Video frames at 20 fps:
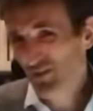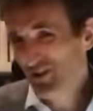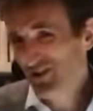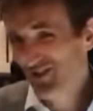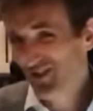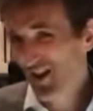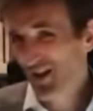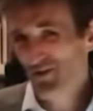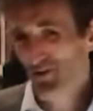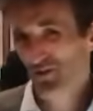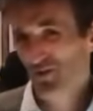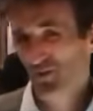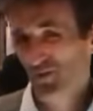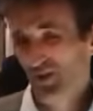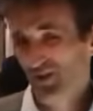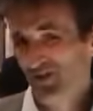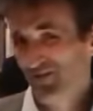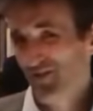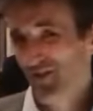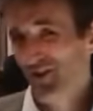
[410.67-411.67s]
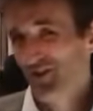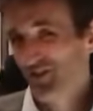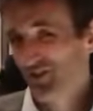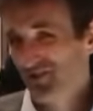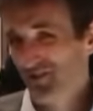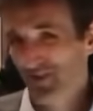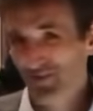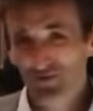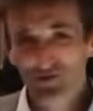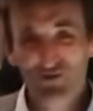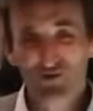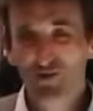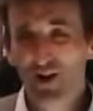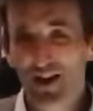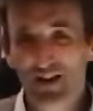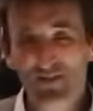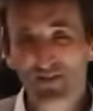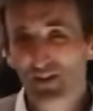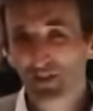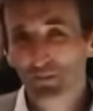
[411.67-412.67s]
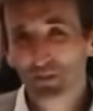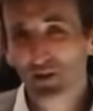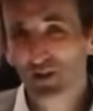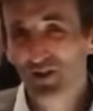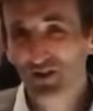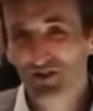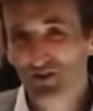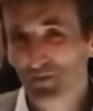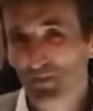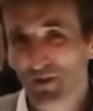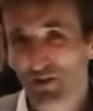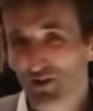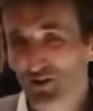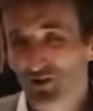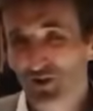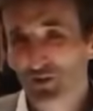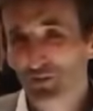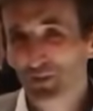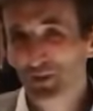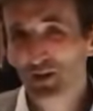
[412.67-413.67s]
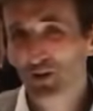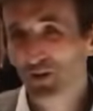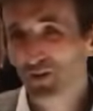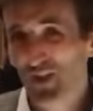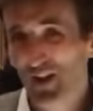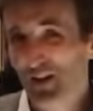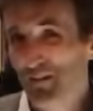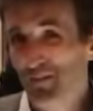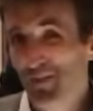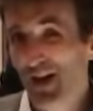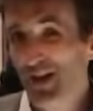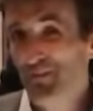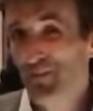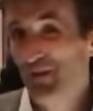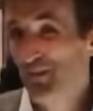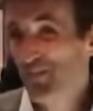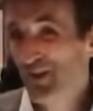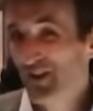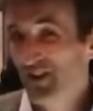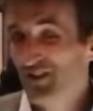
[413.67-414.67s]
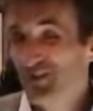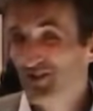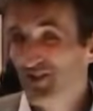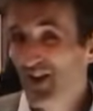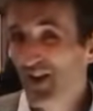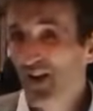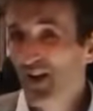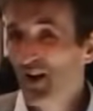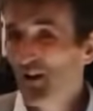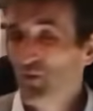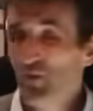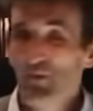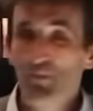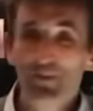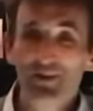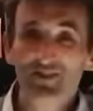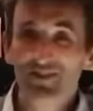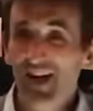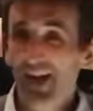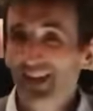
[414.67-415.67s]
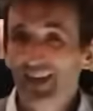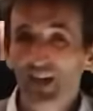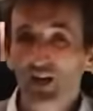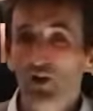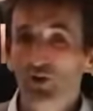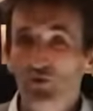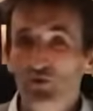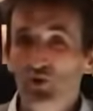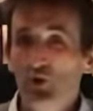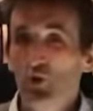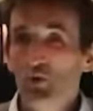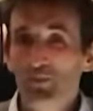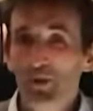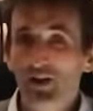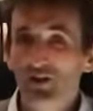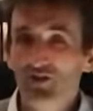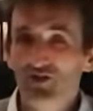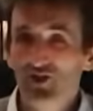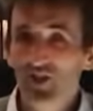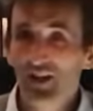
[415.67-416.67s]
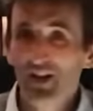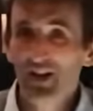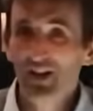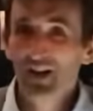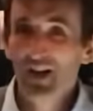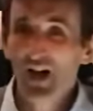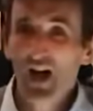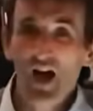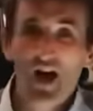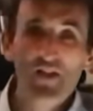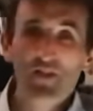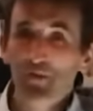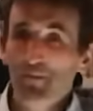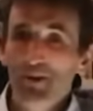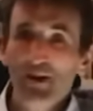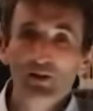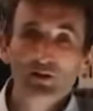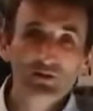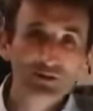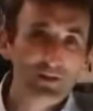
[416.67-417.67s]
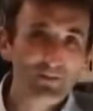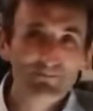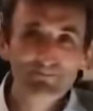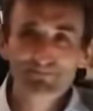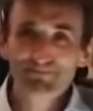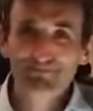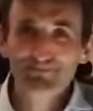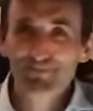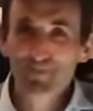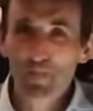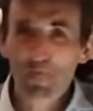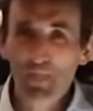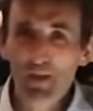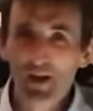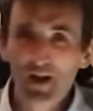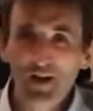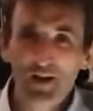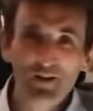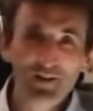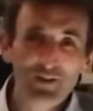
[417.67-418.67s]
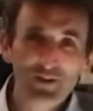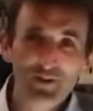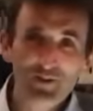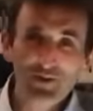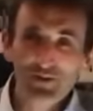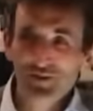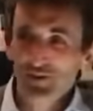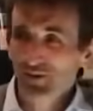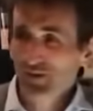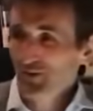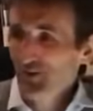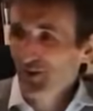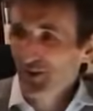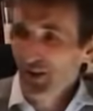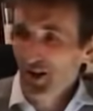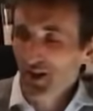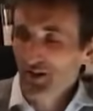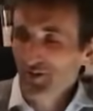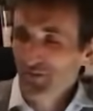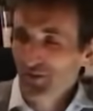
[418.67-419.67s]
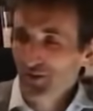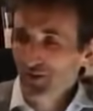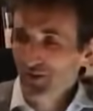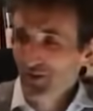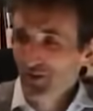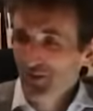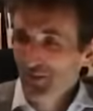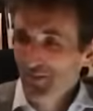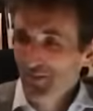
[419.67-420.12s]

we don't always find ourselves craving pure spiritual milk, then it may be because we've been taking on too much other milk, uh, the, the, the, kind of the, the